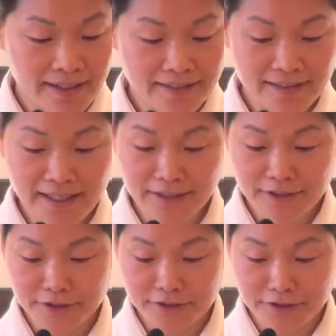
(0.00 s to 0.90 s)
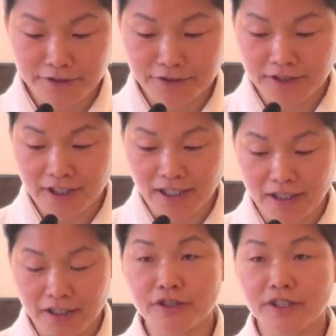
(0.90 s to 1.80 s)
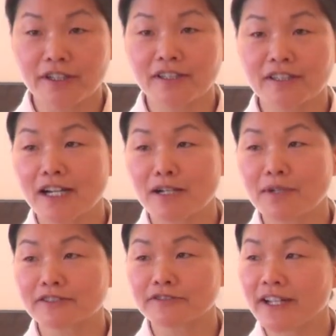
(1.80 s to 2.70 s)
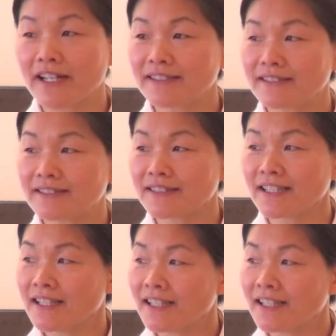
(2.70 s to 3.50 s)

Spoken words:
I'd like to share Dharma Grace